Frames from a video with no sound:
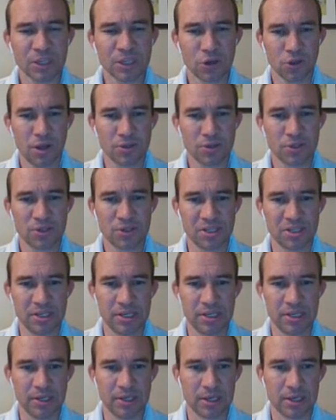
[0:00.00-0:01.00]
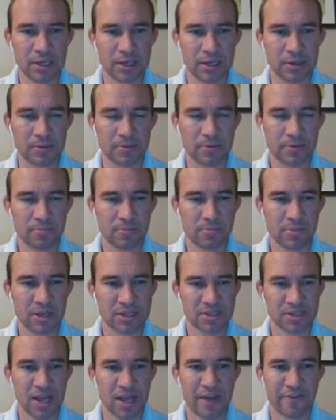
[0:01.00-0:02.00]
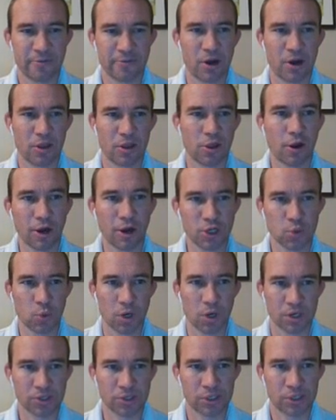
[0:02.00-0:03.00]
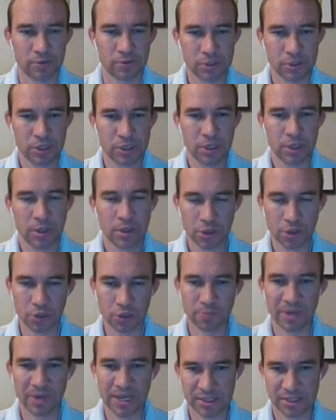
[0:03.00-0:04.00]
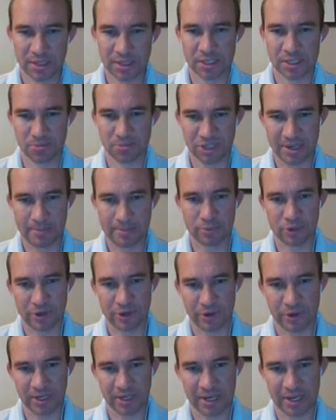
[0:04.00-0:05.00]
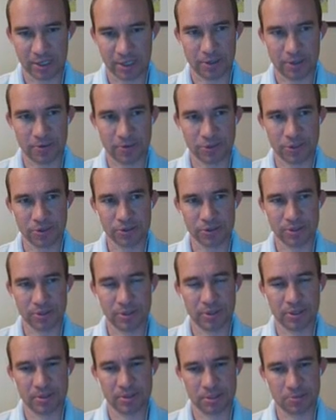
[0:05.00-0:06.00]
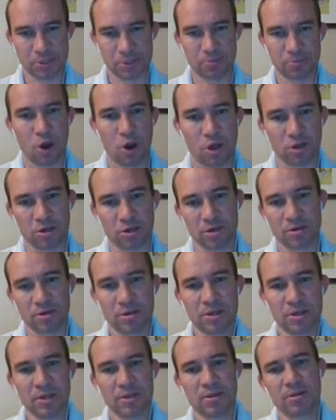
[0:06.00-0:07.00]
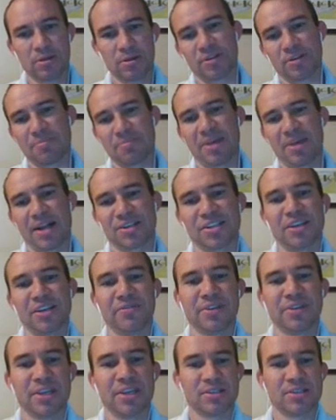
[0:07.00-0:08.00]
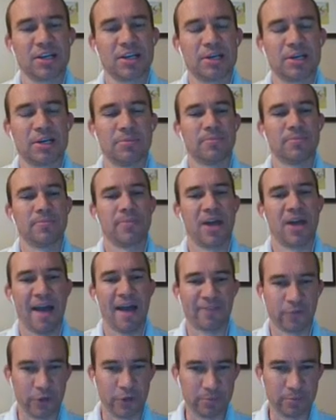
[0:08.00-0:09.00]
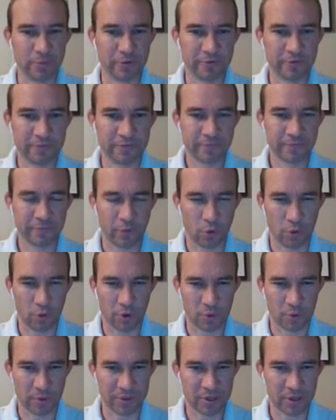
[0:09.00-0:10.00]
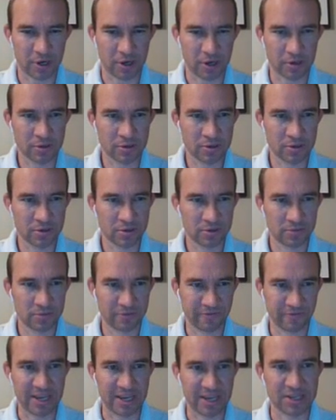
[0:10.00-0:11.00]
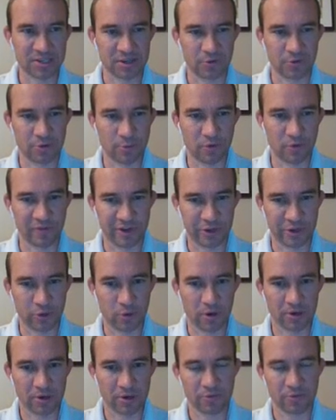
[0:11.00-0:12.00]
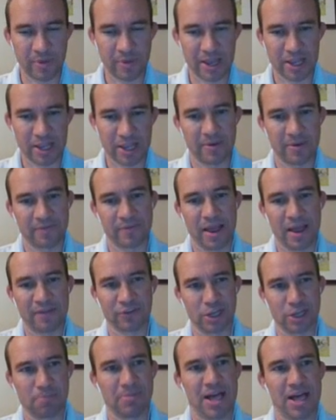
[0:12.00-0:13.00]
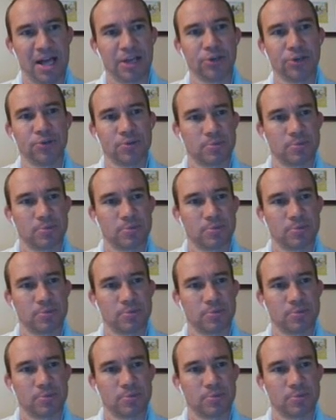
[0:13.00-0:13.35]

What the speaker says: You'll also see, aside from our large work zones, you may see some temporary lane closures, some smaller type activities. After we move forward with our phasing, we're moving north, we might have to come back and